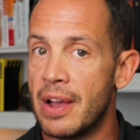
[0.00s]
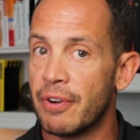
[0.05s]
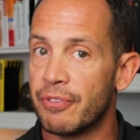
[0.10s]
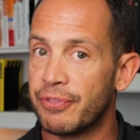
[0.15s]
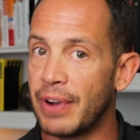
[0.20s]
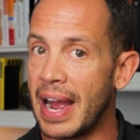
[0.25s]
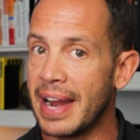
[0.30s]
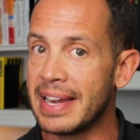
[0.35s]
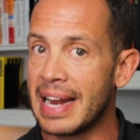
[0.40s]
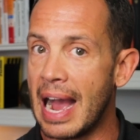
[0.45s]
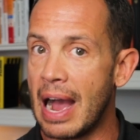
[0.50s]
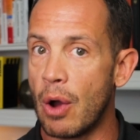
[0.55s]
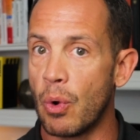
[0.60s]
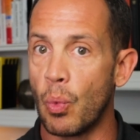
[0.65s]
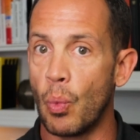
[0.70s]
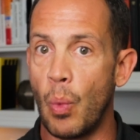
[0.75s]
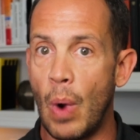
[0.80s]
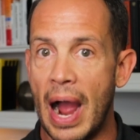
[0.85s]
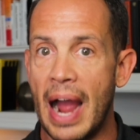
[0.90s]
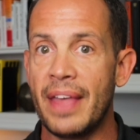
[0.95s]
Find out
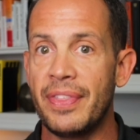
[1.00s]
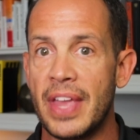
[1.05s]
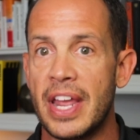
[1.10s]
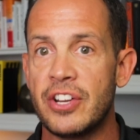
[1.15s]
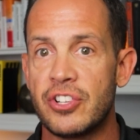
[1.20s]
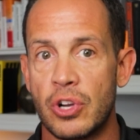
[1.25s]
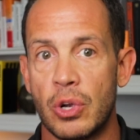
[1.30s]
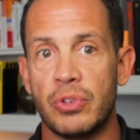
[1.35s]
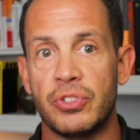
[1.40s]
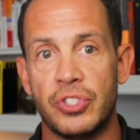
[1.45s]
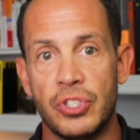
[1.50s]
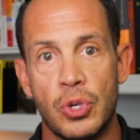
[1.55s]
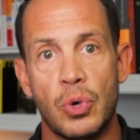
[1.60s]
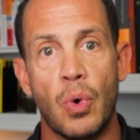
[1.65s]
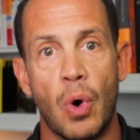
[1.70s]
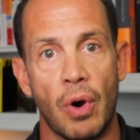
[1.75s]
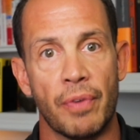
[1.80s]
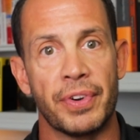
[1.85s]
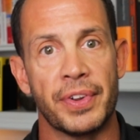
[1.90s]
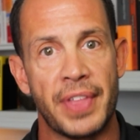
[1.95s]
why they chose
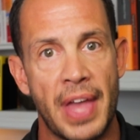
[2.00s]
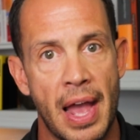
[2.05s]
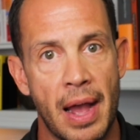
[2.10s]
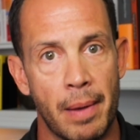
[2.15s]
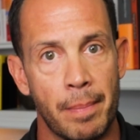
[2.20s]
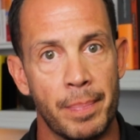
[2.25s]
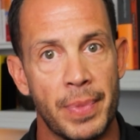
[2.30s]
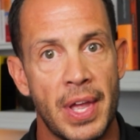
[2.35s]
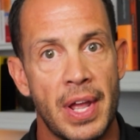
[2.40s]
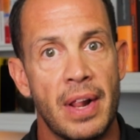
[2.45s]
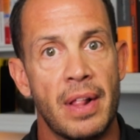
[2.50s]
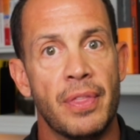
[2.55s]
you over them.